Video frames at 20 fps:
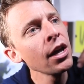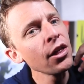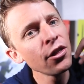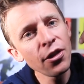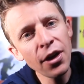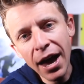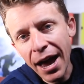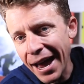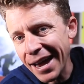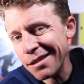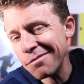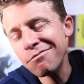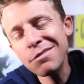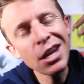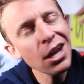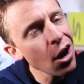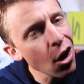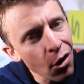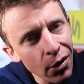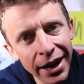that,
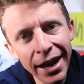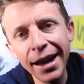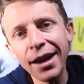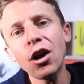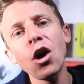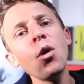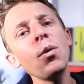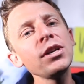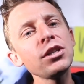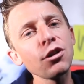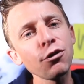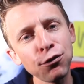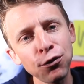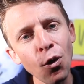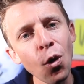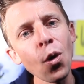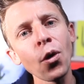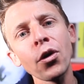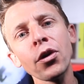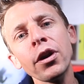you know, can't always
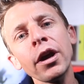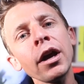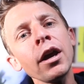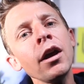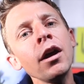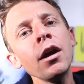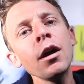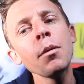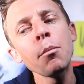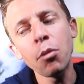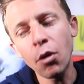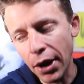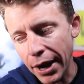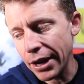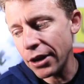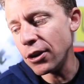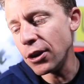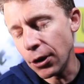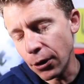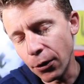afford
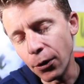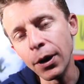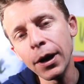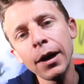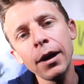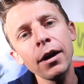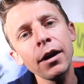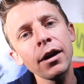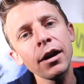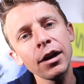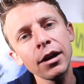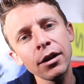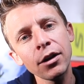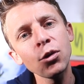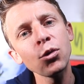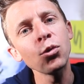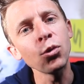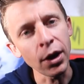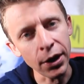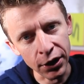brand new
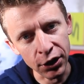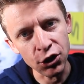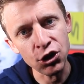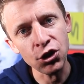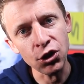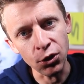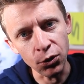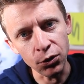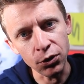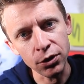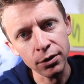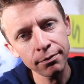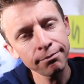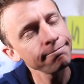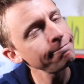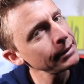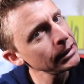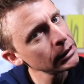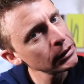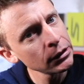running shoes.
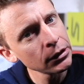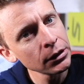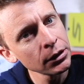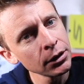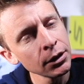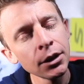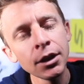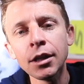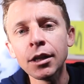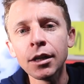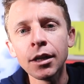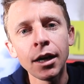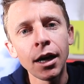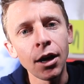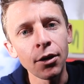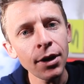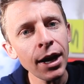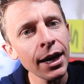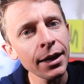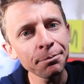
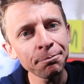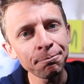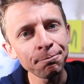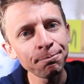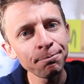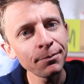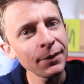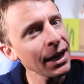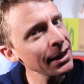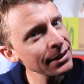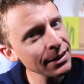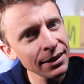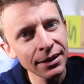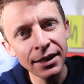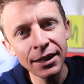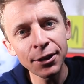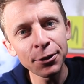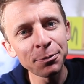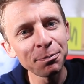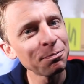All right, that's the
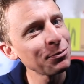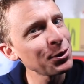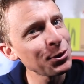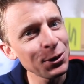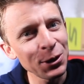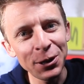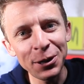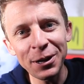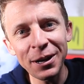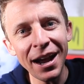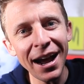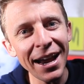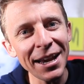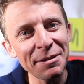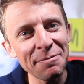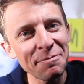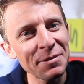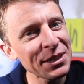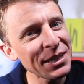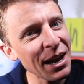deal. See you
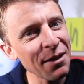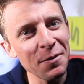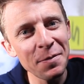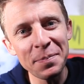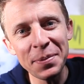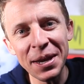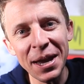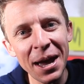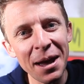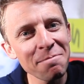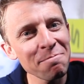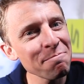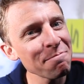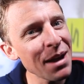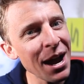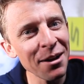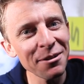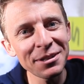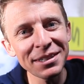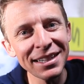tonight, 7 p.m.
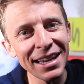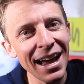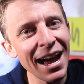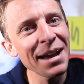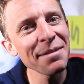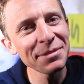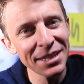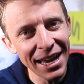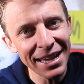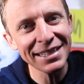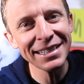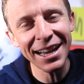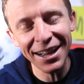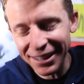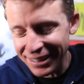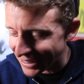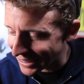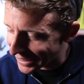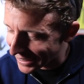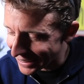Mountain Times. That
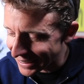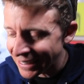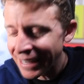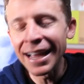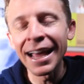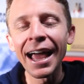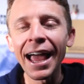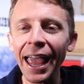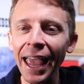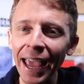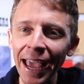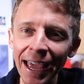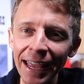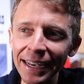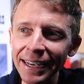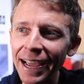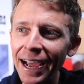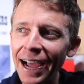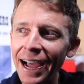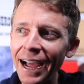sound good?
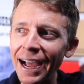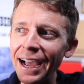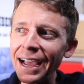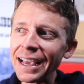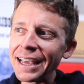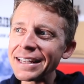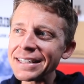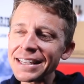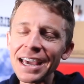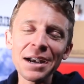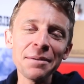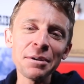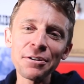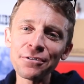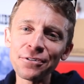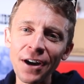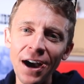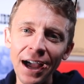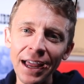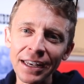And uh, it's going to be
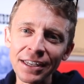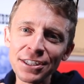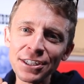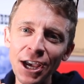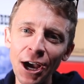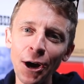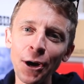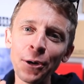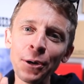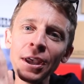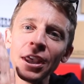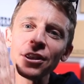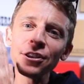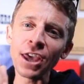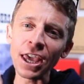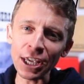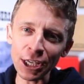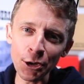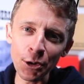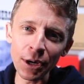fun. So
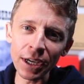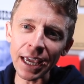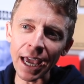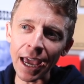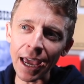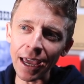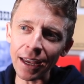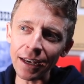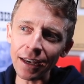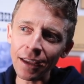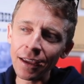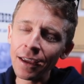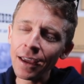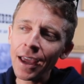thank you again,